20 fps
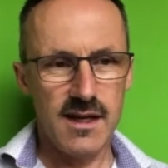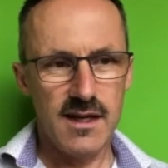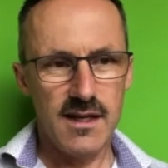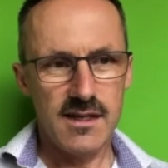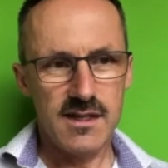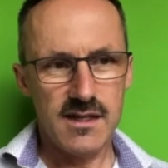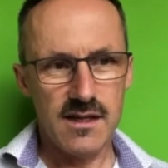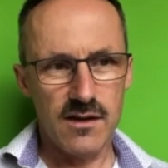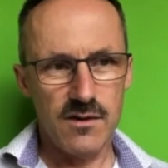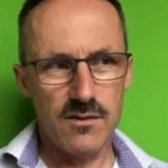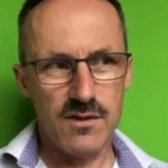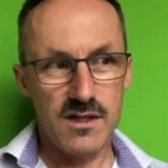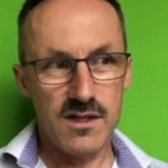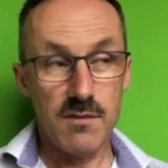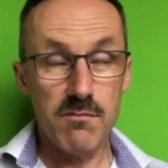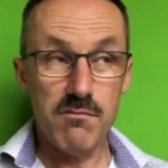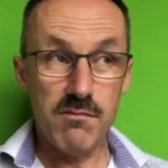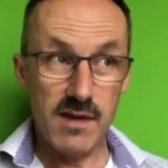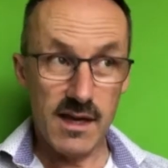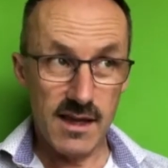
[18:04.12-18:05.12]
So to
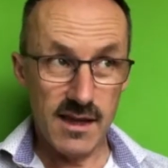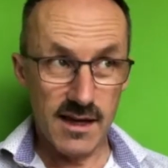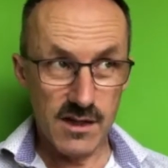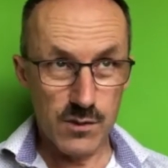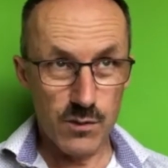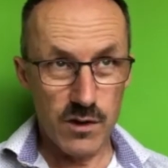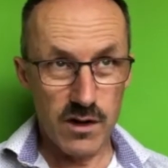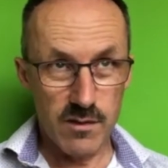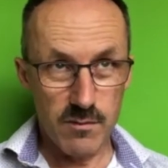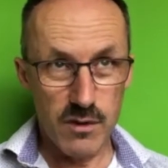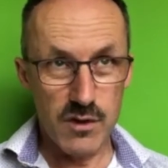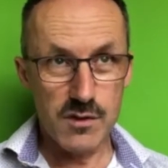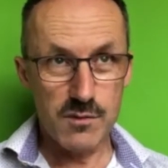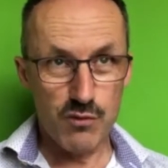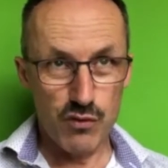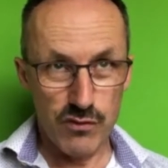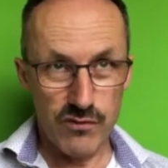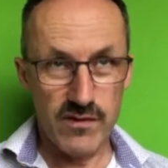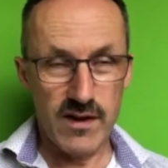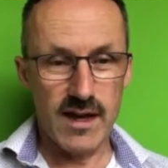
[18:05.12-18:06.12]
me, that's one of the most
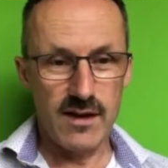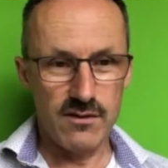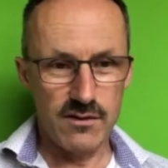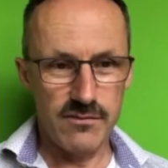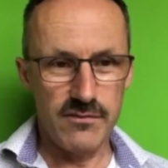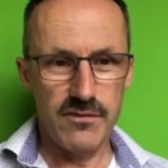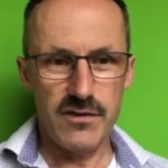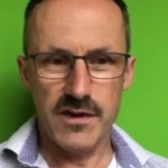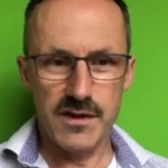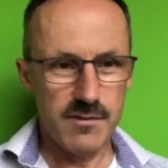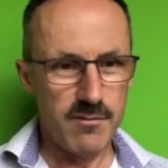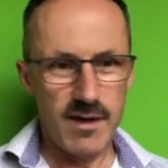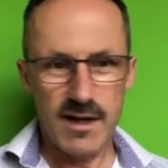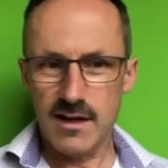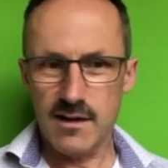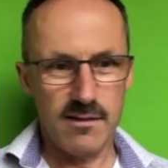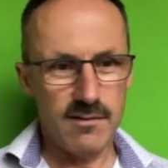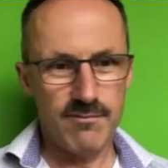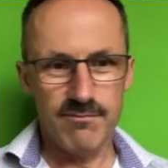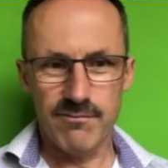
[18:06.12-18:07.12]
profound and
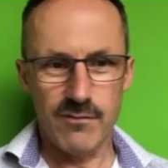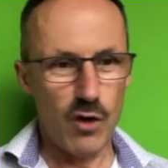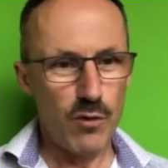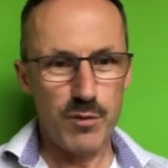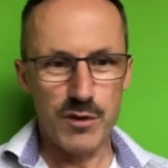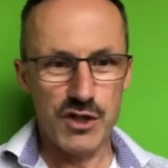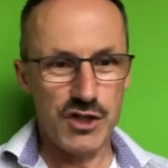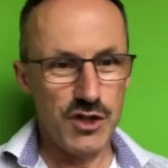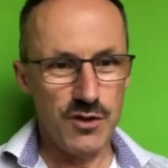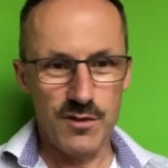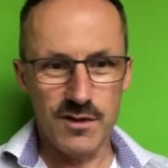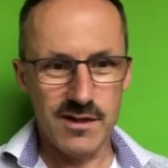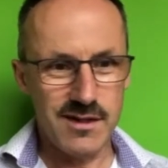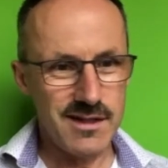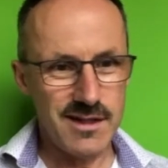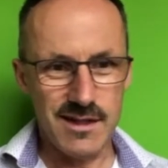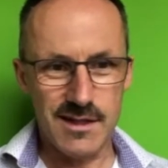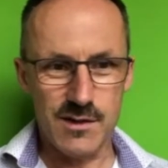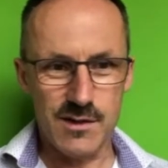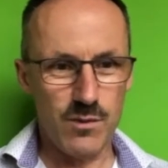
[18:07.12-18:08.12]
fundamental
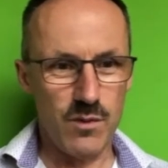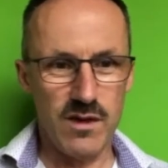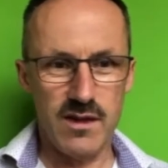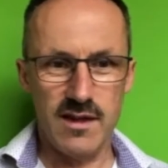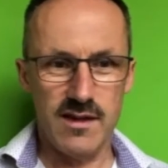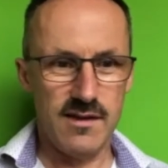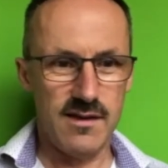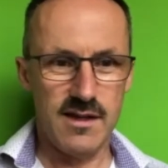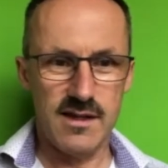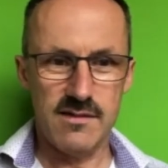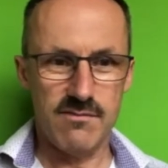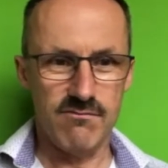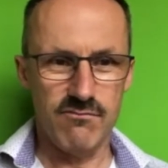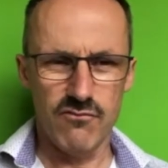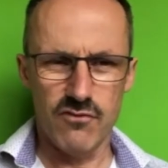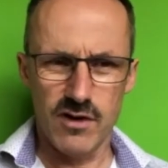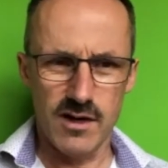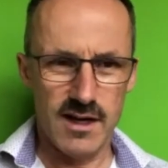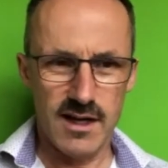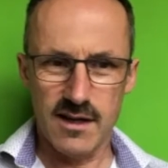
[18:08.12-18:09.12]
opportunities within this
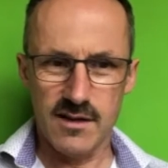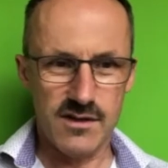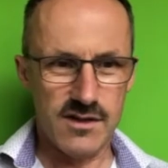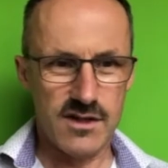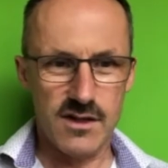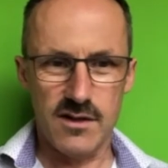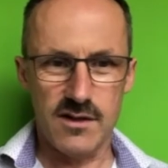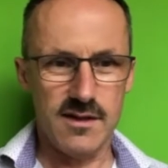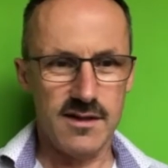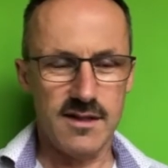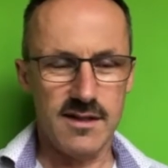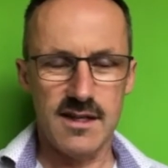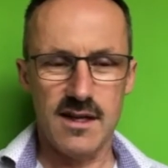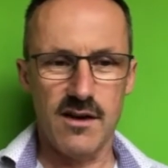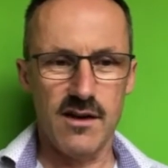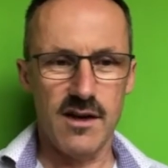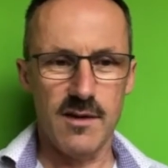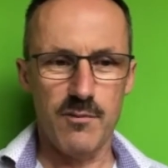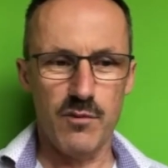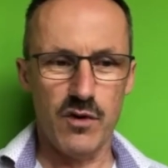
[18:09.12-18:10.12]
really uncertain
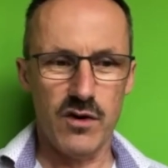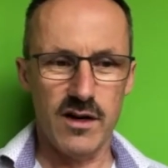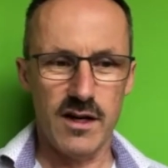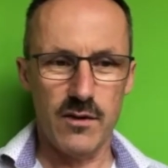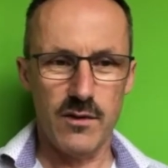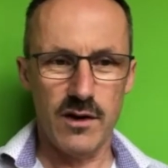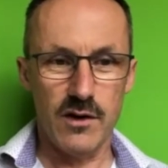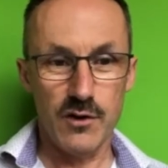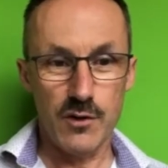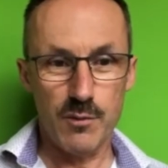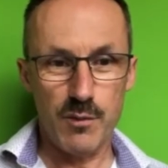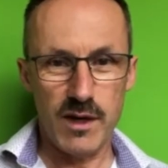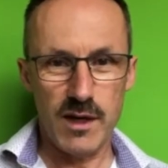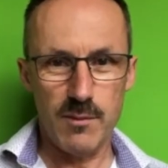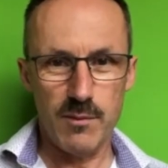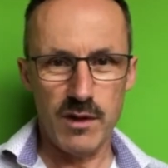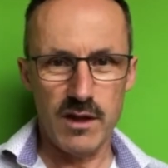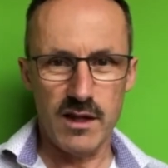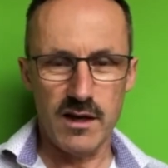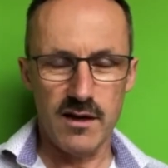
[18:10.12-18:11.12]
time, where I know a lot of
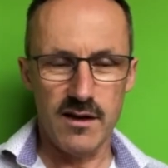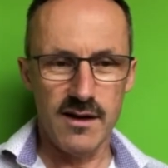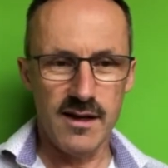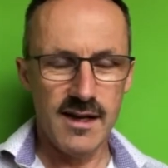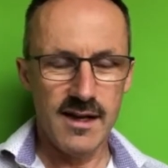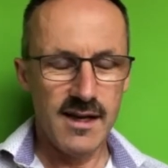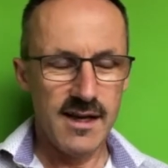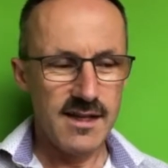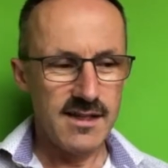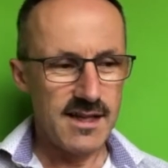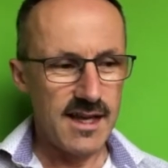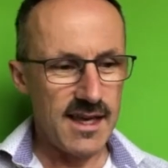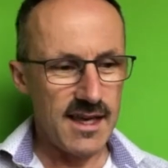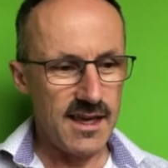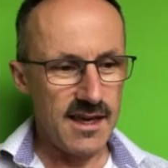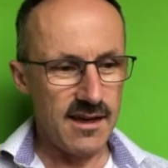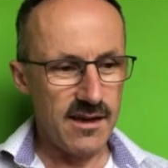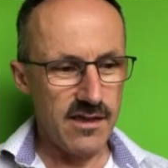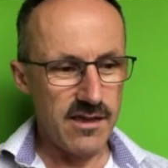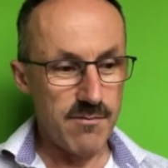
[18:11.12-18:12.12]
people are
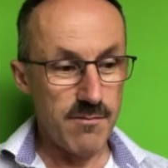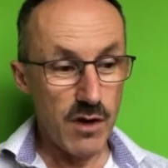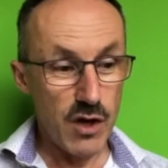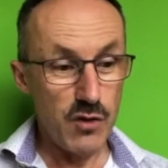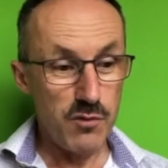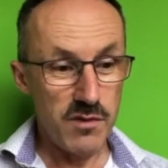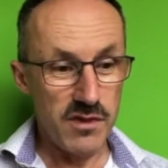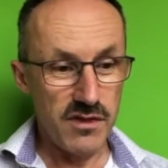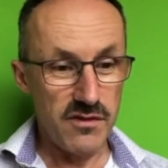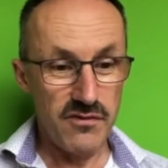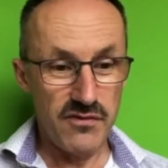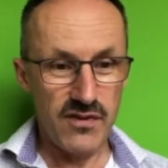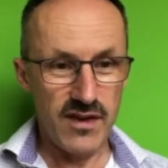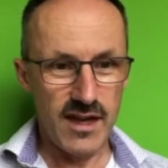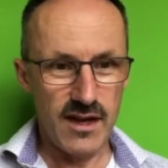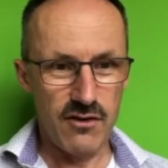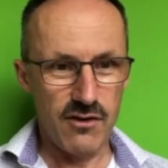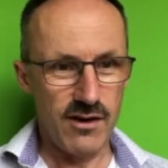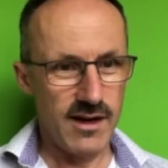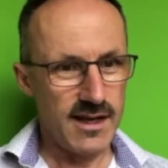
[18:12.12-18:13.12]
taking at the moment the
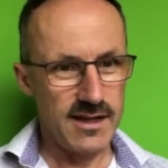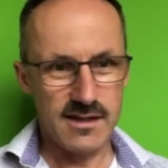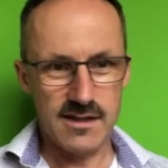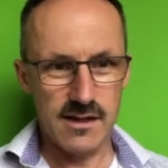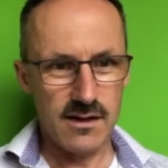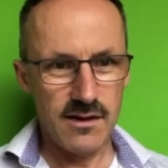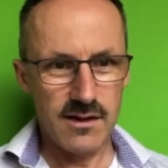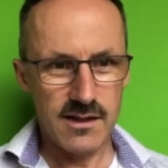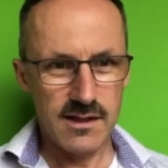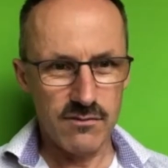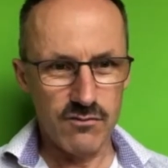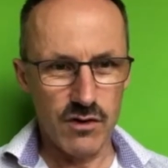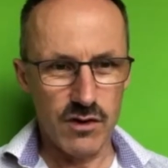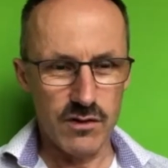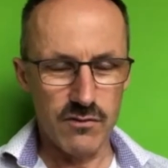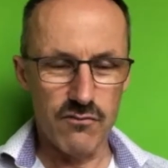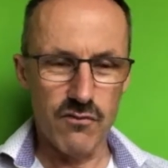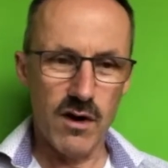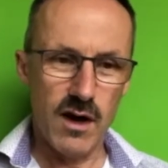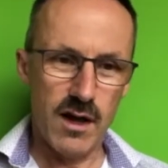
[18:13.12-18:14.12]
fear and anxiety
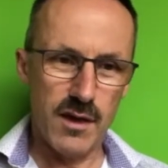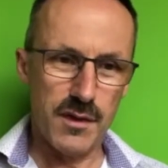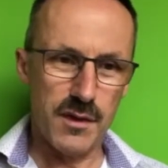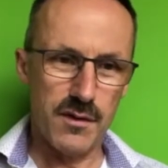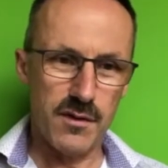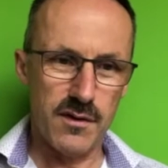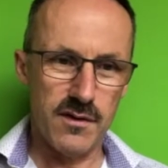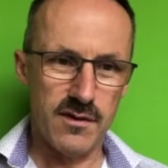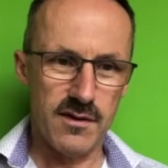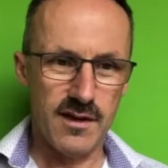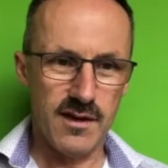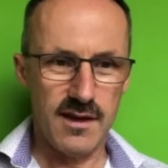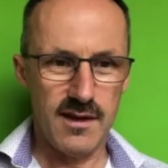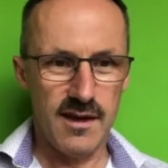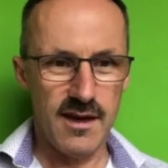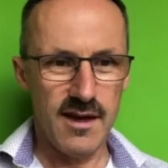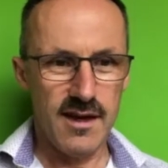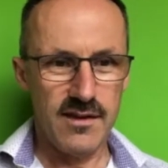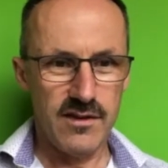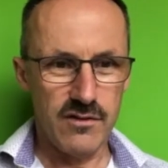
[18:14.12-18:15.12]
route rather than the
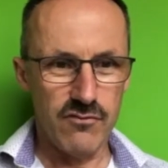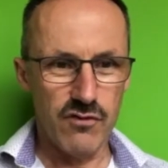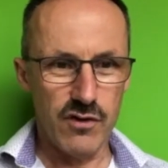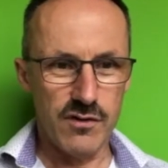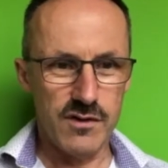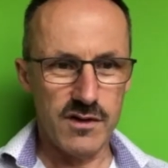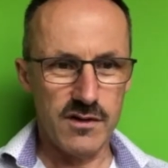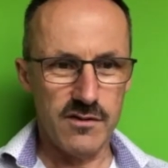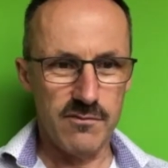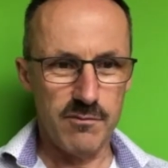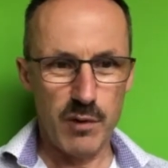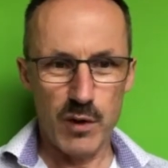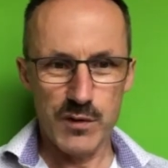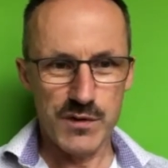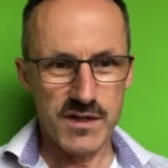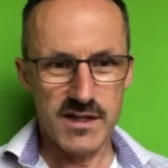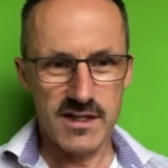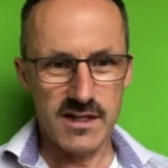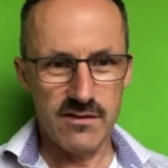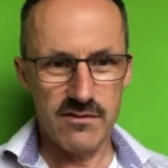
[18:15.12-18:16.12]
route of
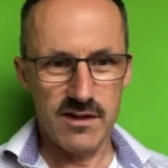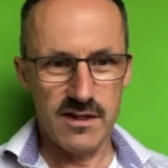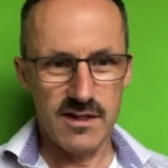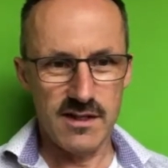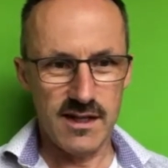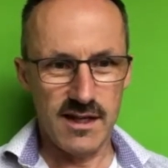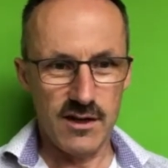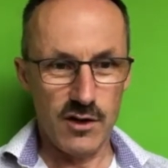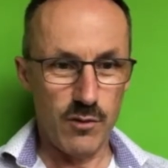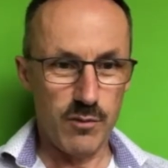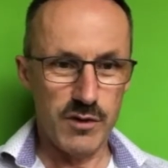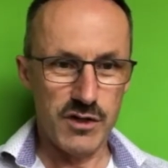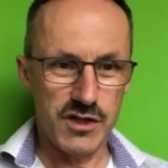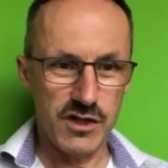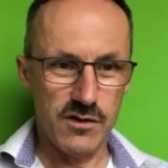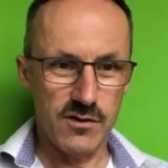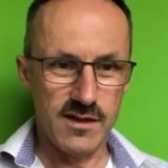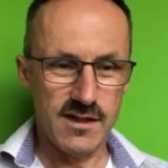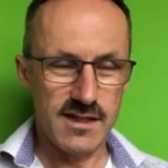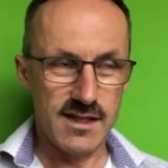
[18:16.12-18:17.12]
positivity and
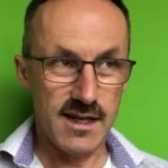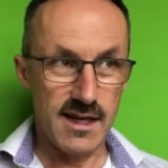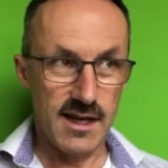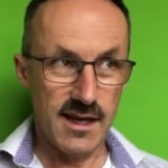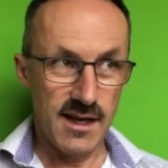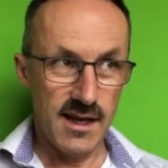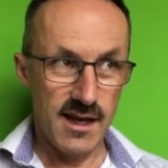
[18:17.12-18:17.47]
opportunity.